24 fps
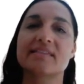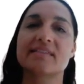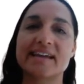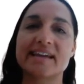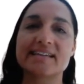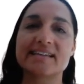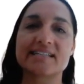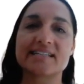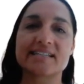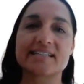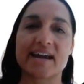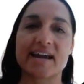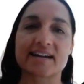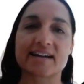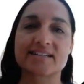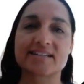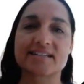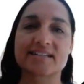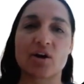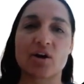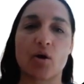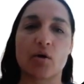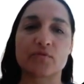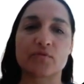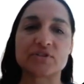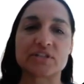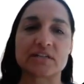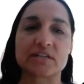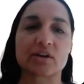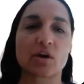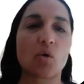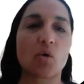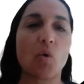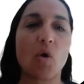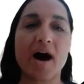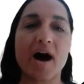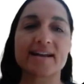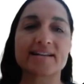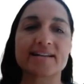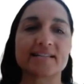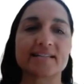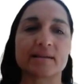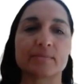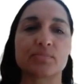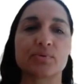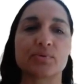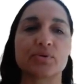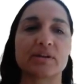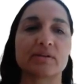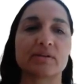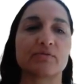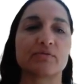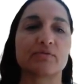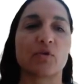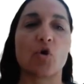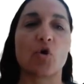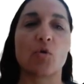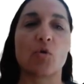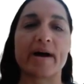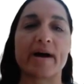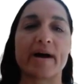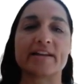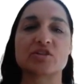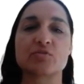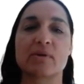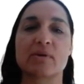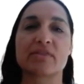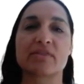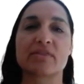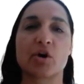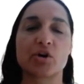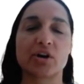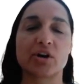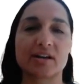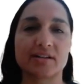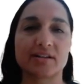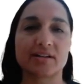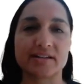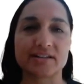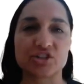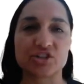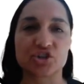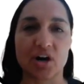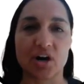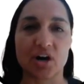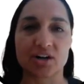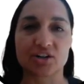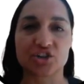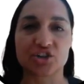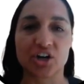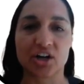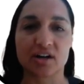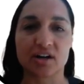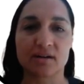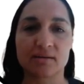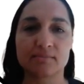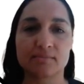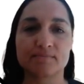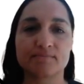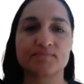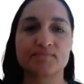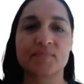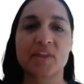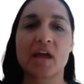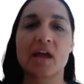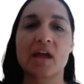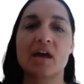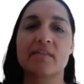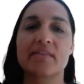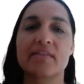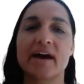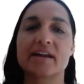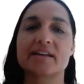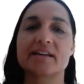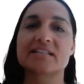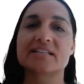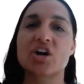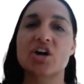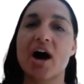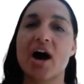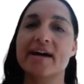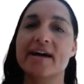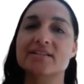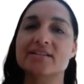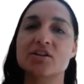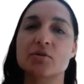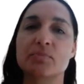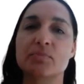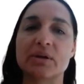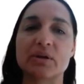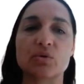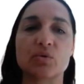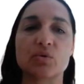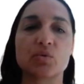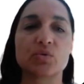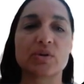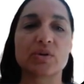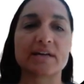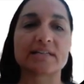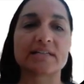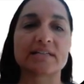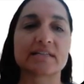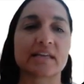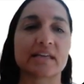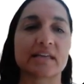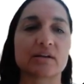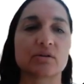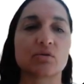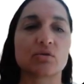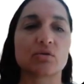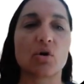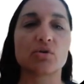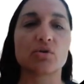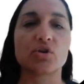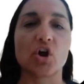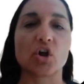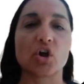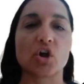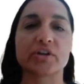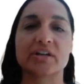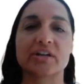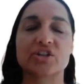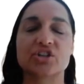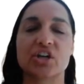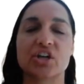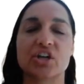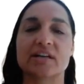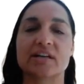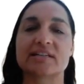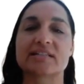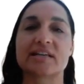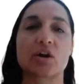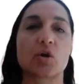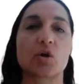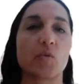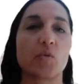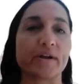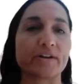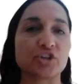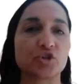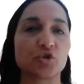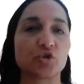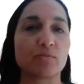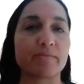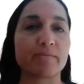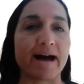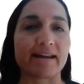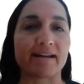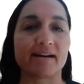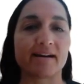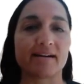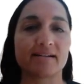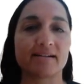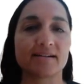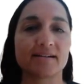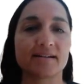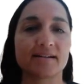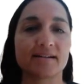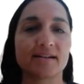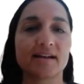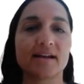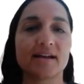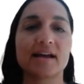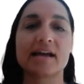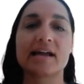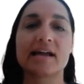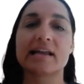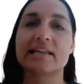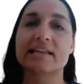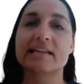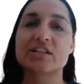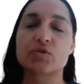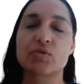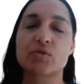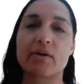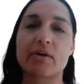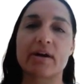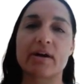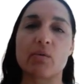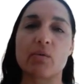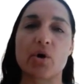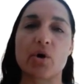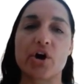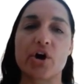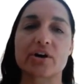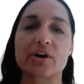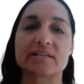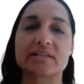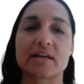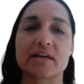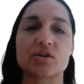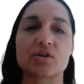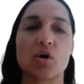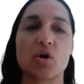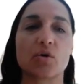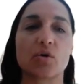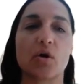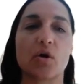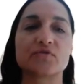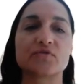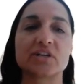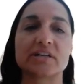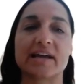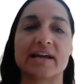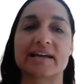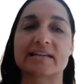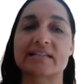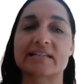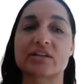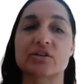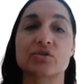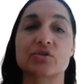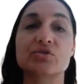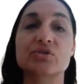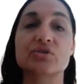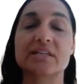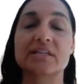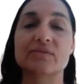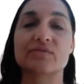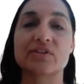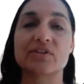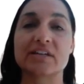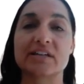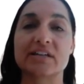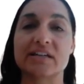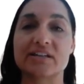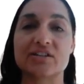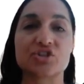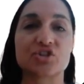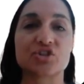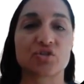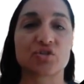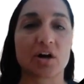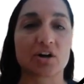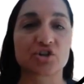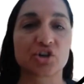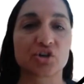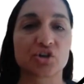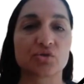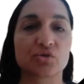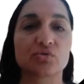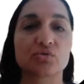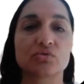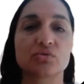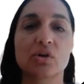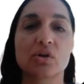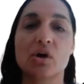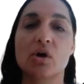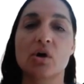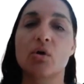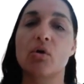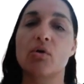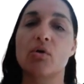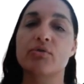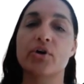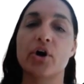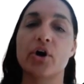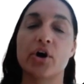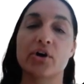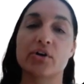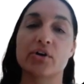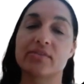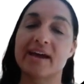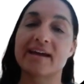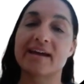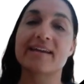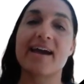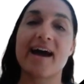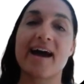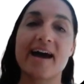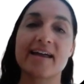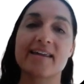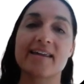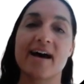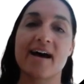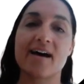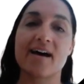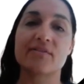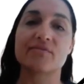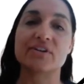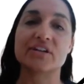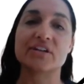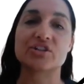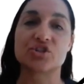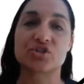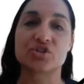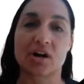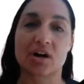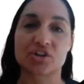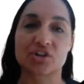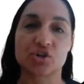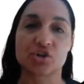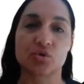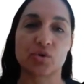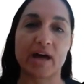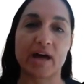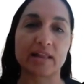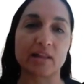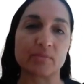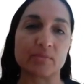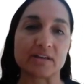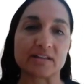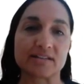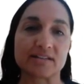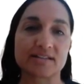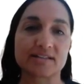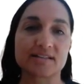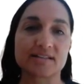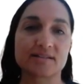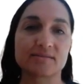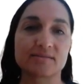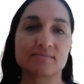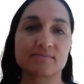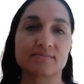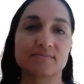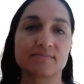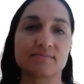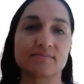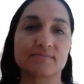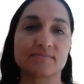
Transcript: These texts are often quite simple in form and methodical in structure. They are designed to build a skill or knowledge in a sequential manner. Literary works are not often exclusively instructional, although they can have instructional elements.